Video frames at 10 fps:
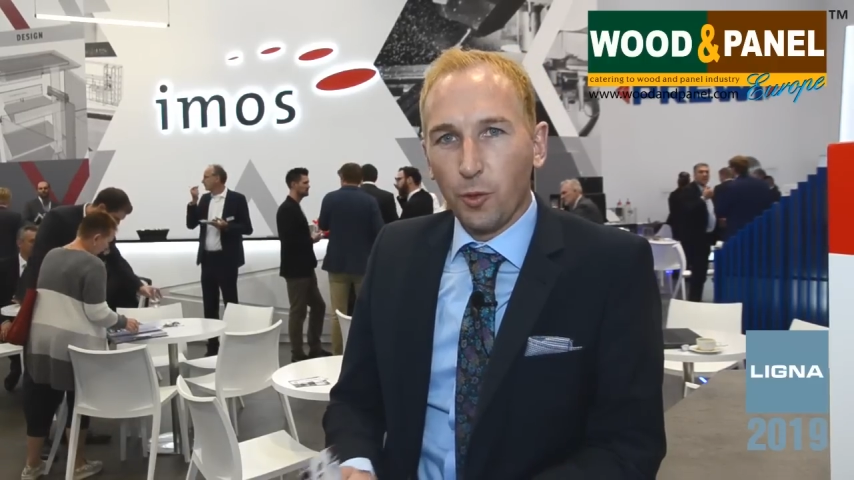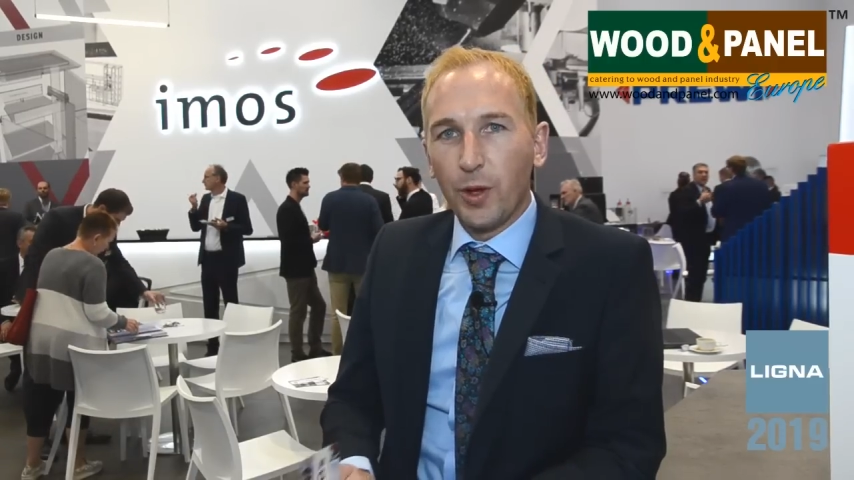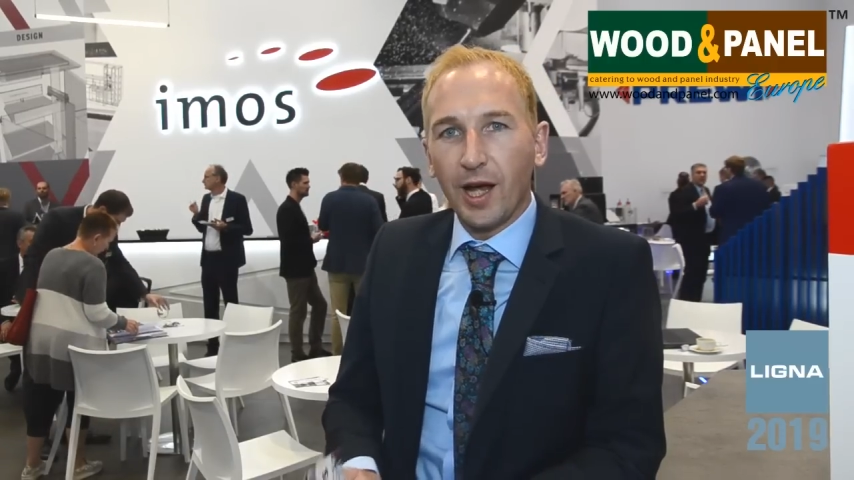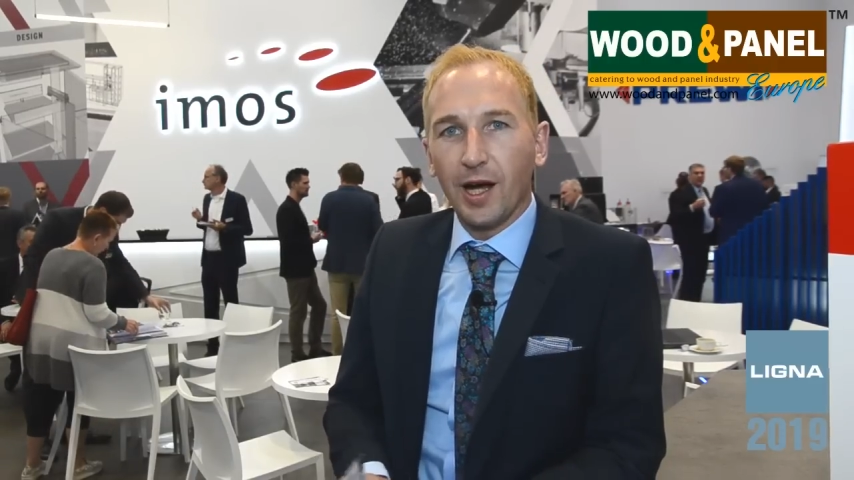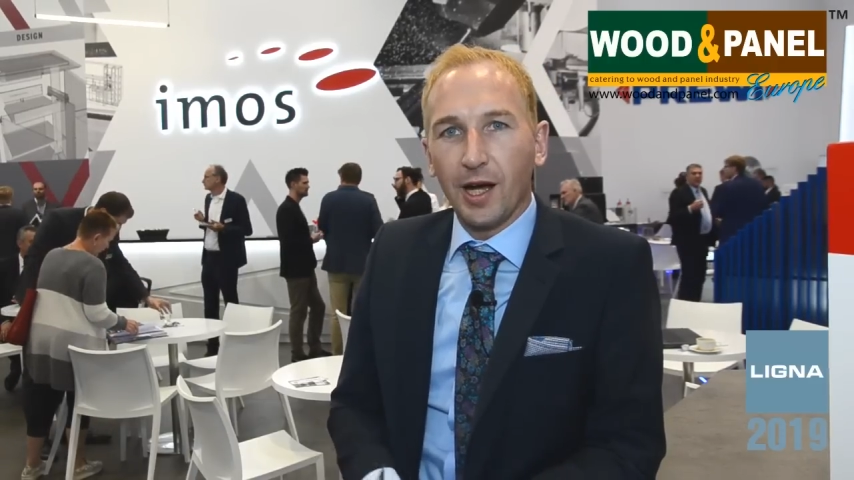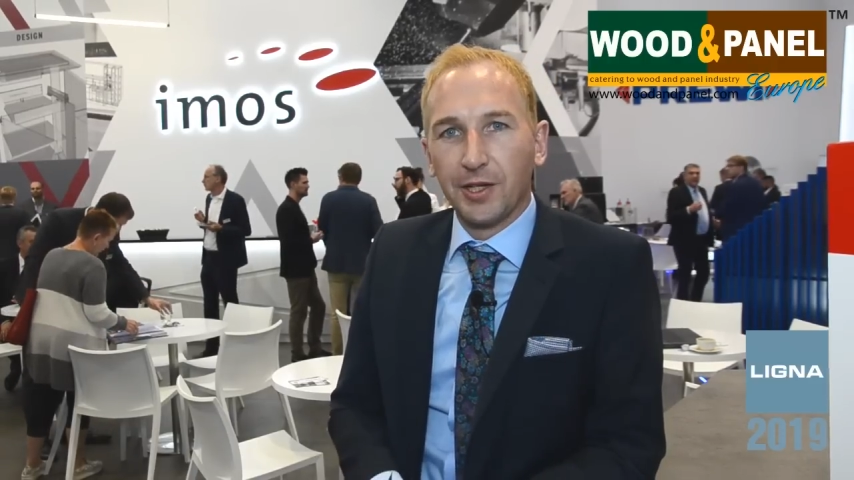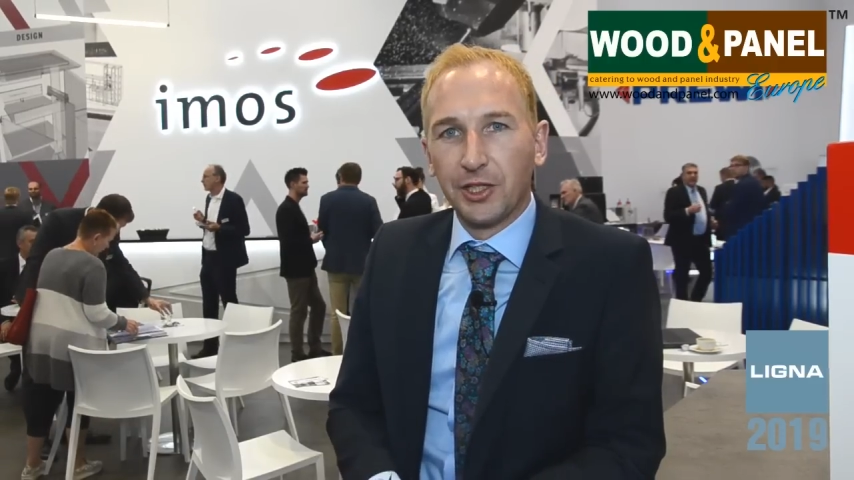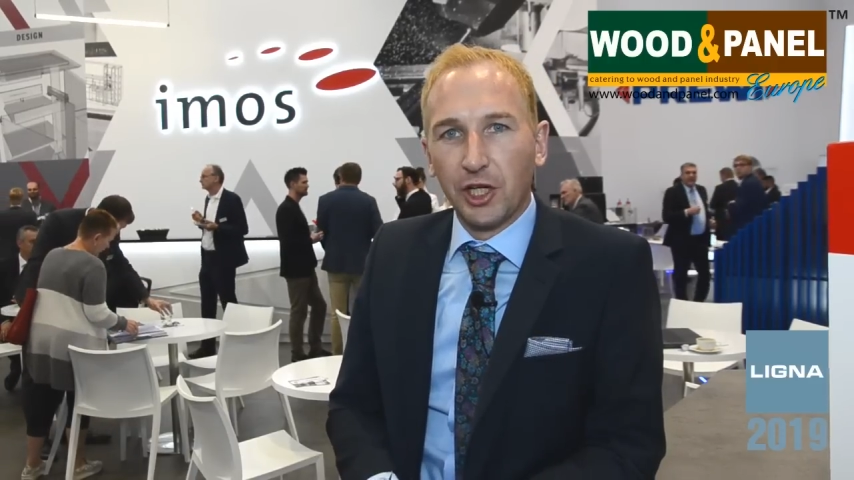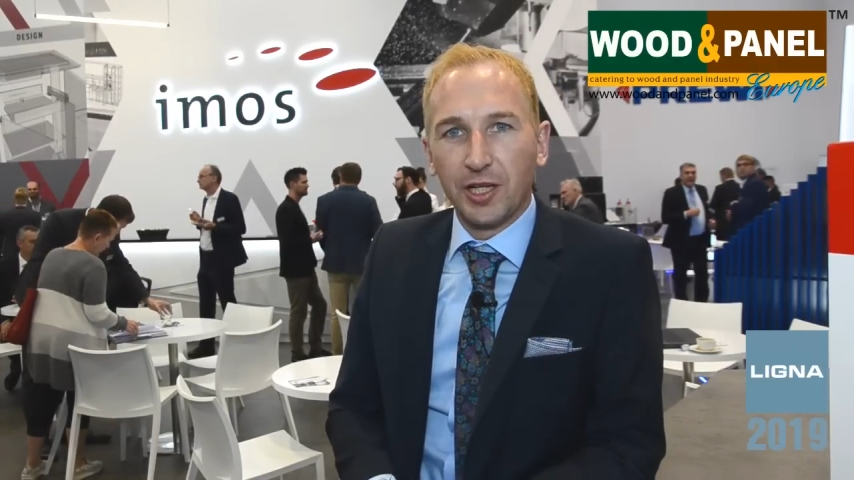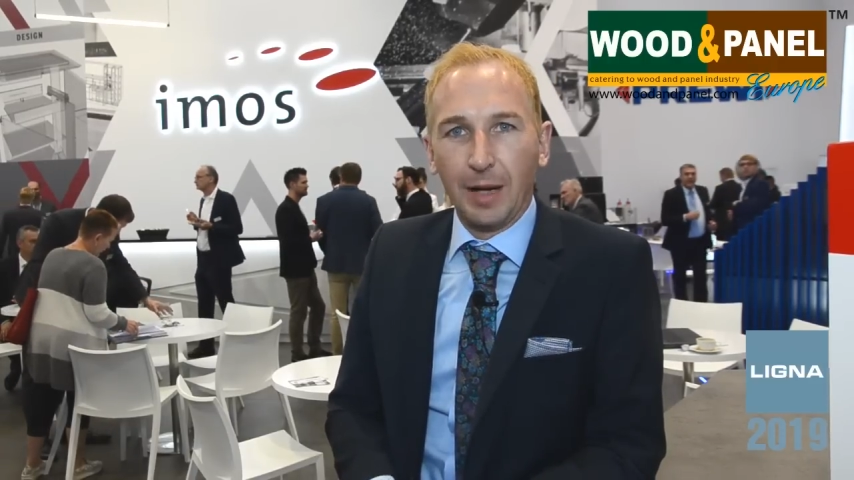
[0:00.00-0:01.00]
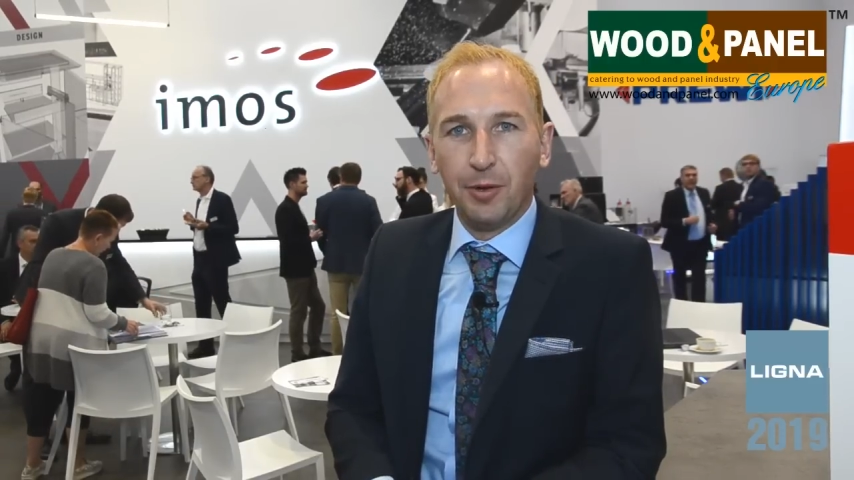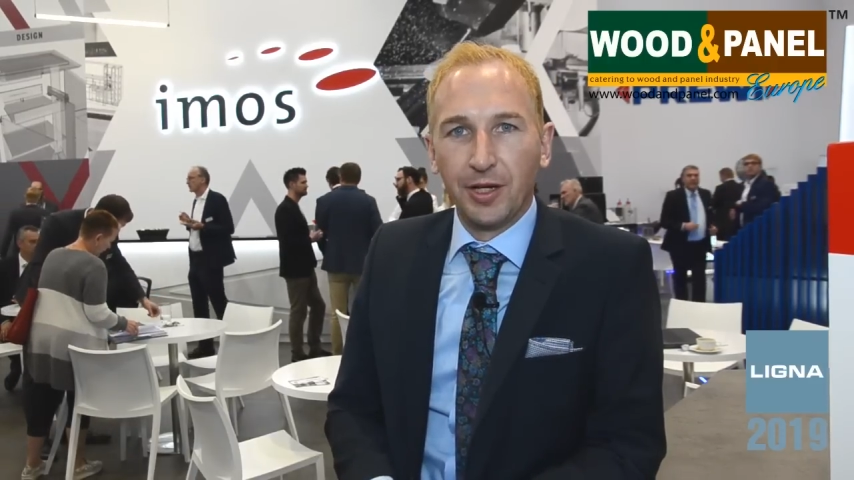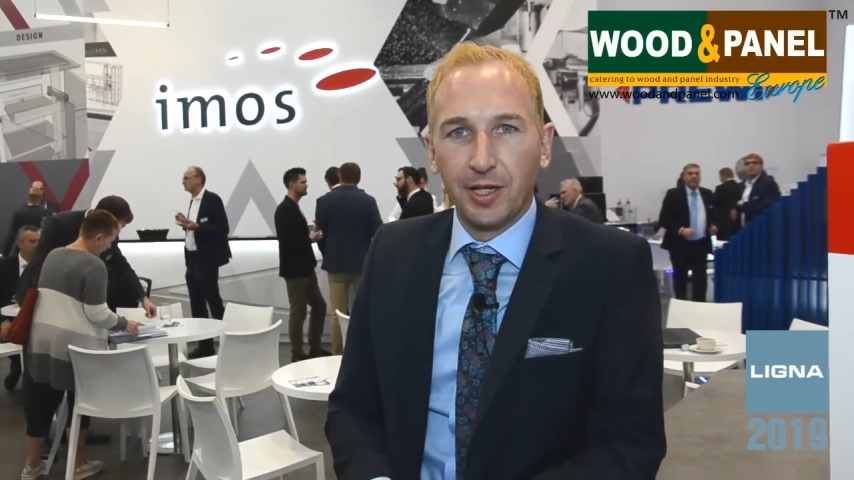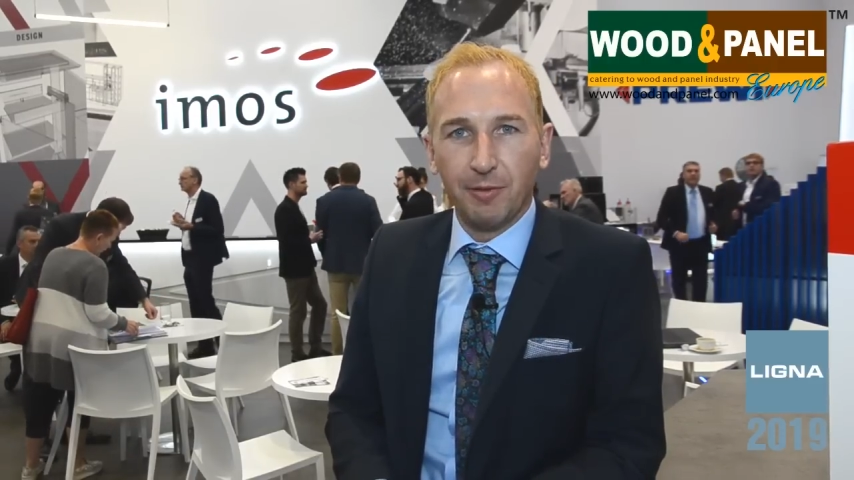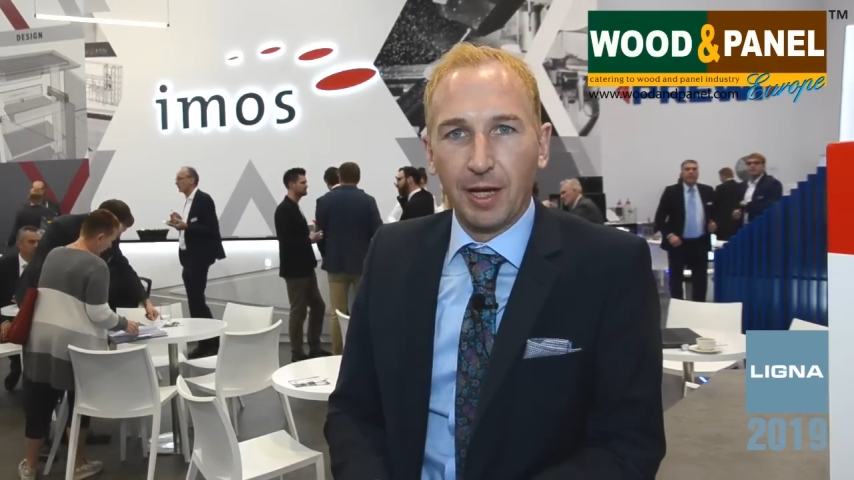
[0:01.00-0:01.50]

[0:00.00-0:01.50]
we are a digital company